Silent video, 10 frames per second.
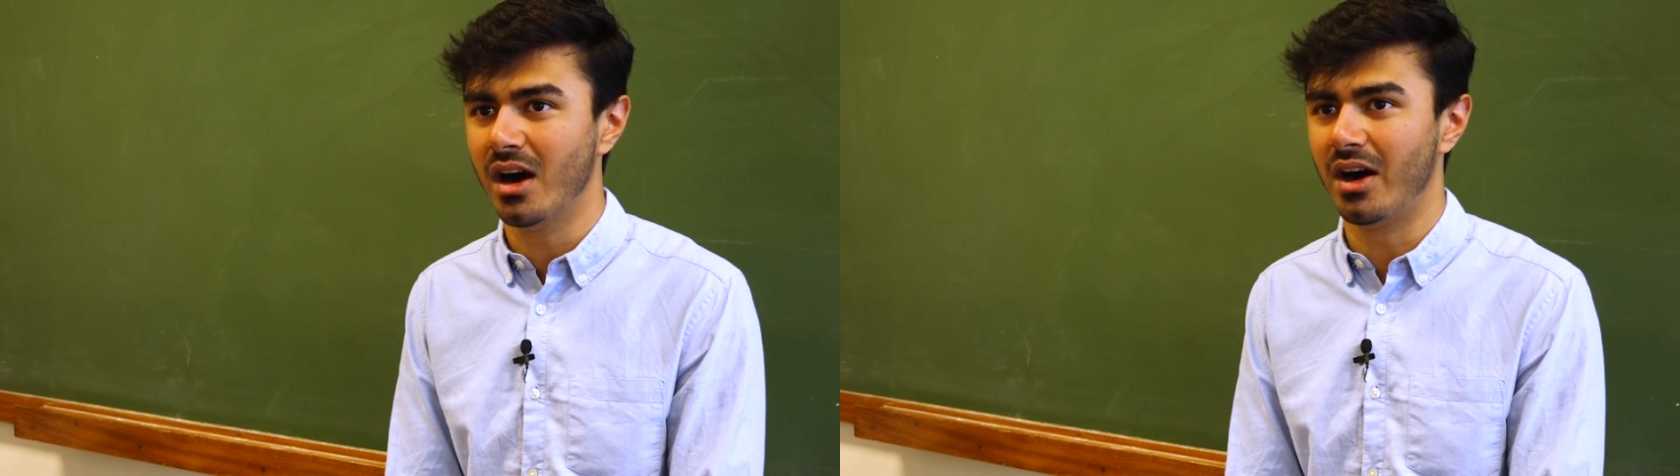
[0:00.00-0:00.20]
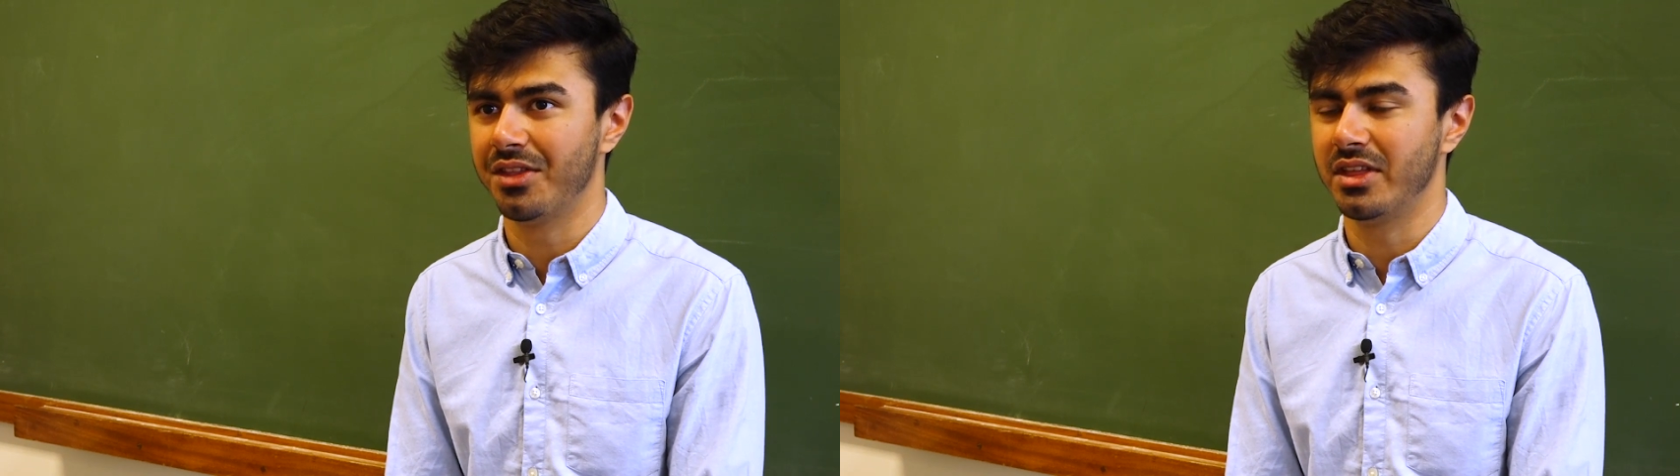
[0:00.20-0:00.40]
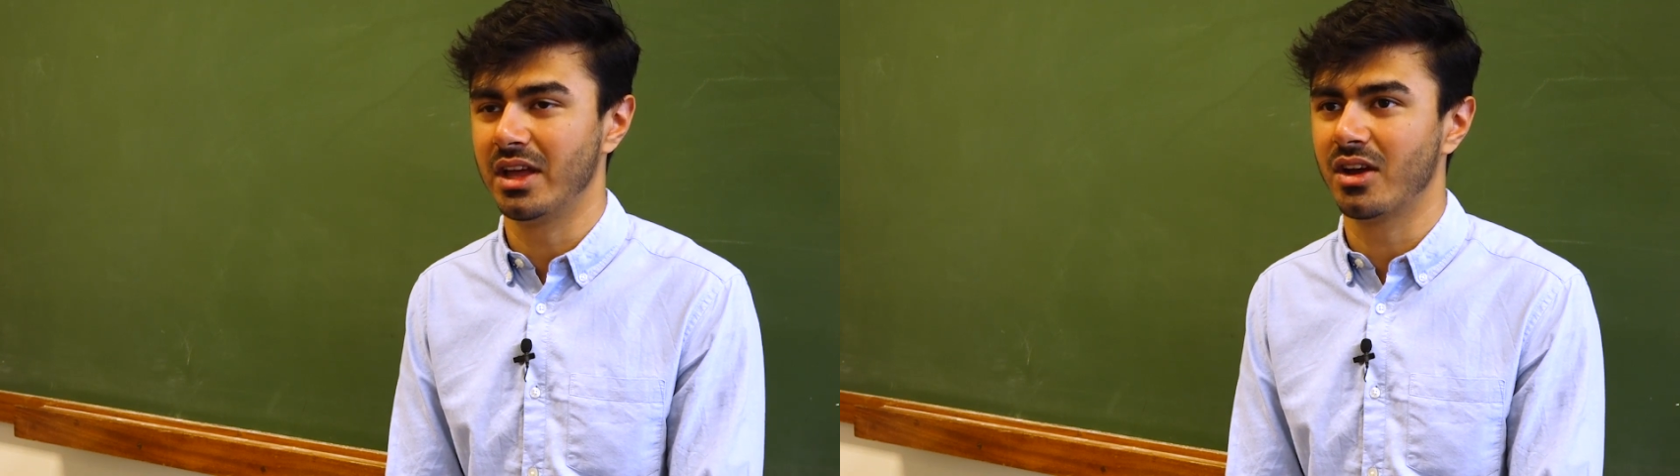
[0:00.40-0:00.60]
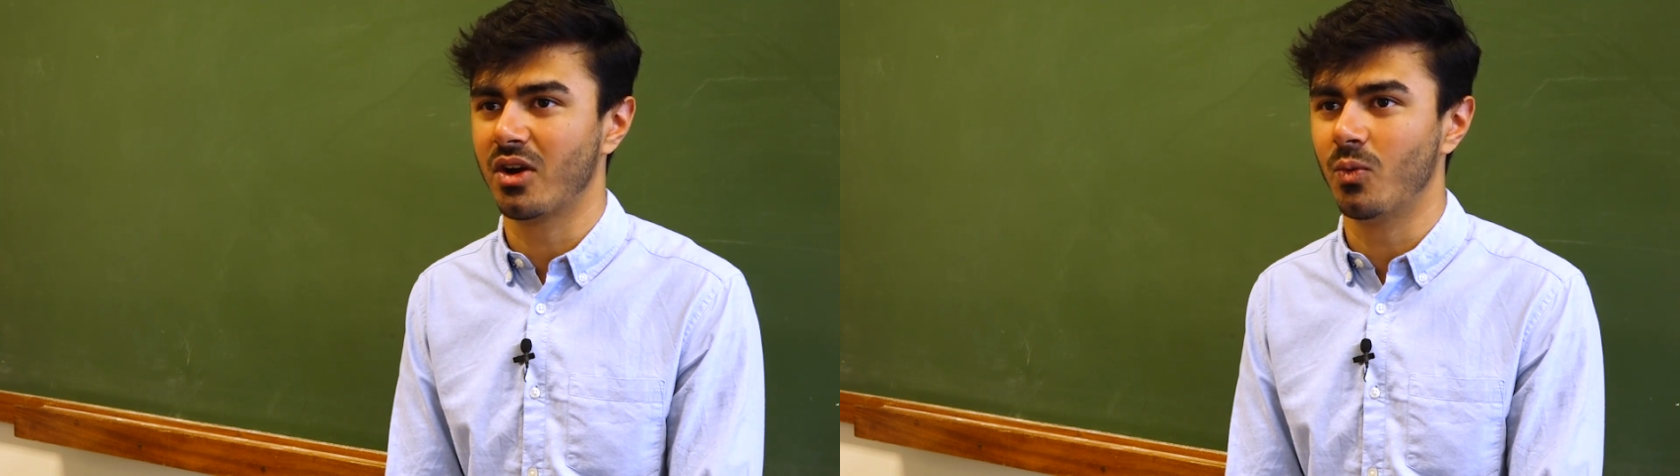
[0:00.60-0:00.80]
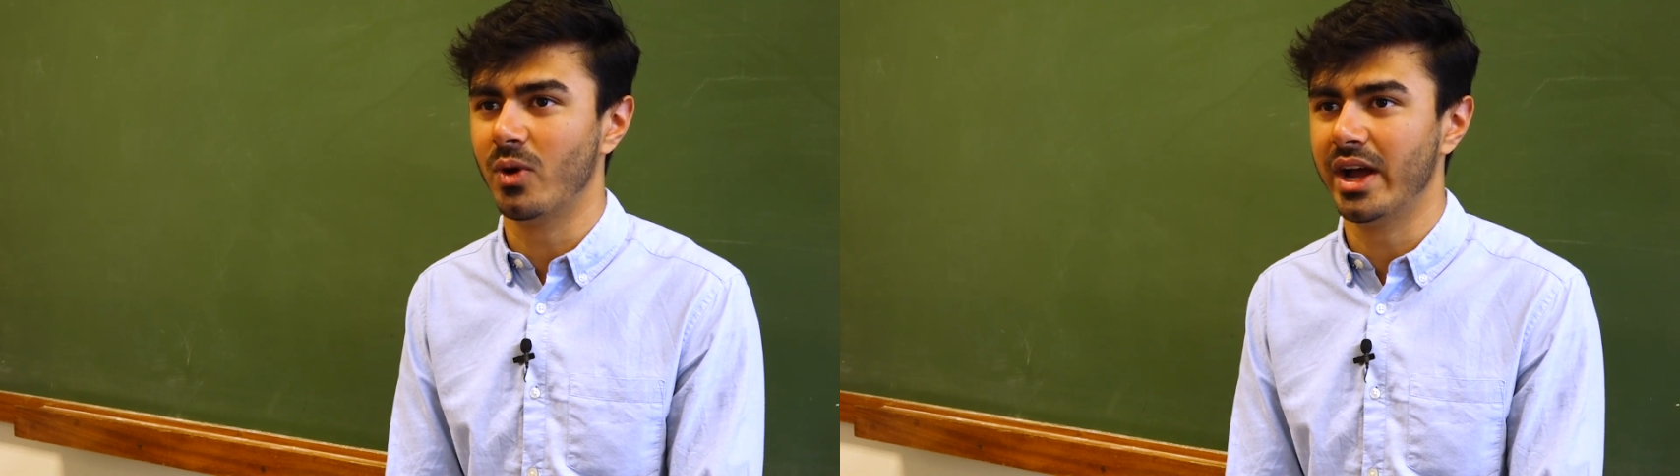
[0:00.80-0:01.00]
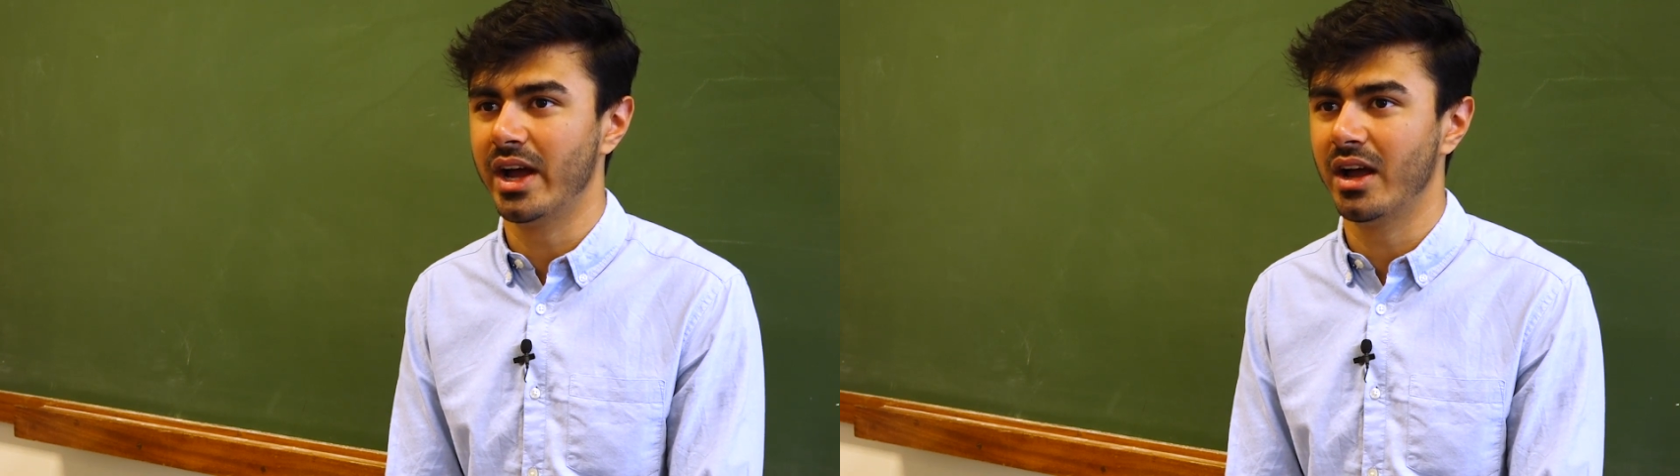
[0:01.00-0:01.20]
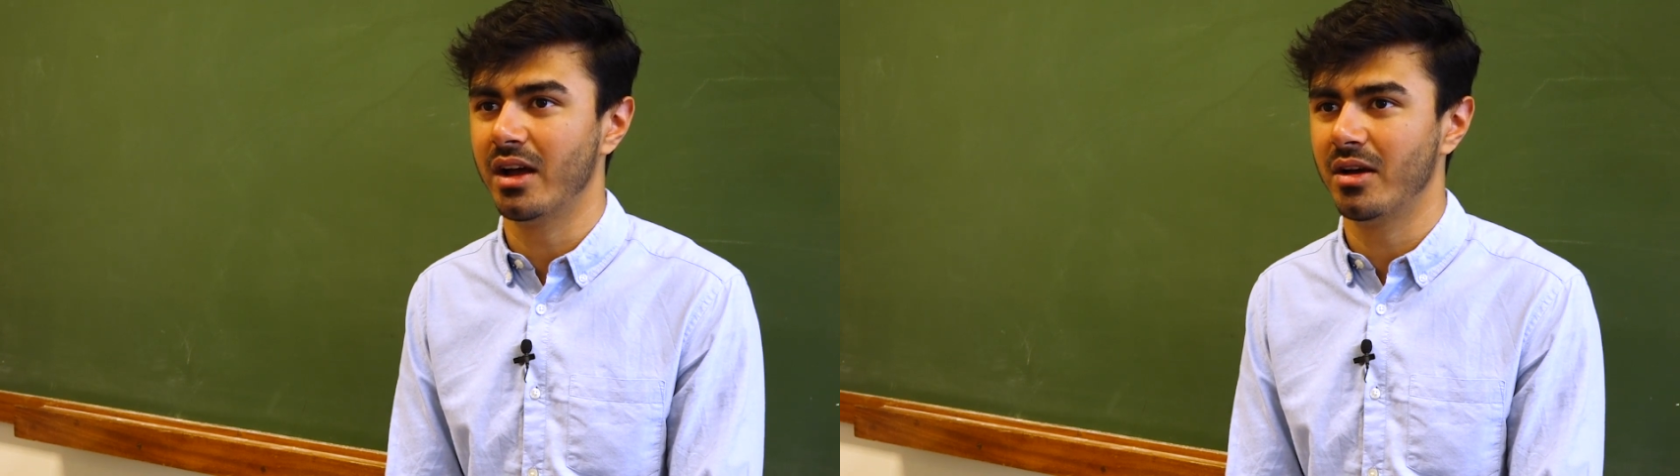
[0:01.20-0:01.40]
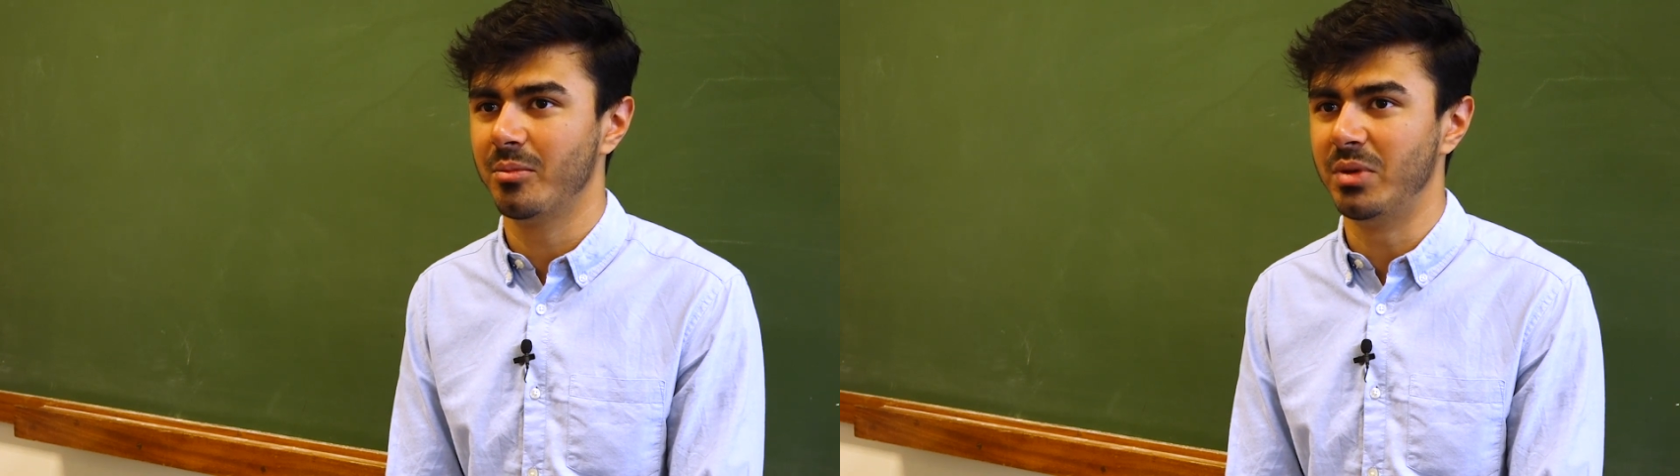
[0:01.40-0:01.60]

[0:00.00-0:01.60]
I think where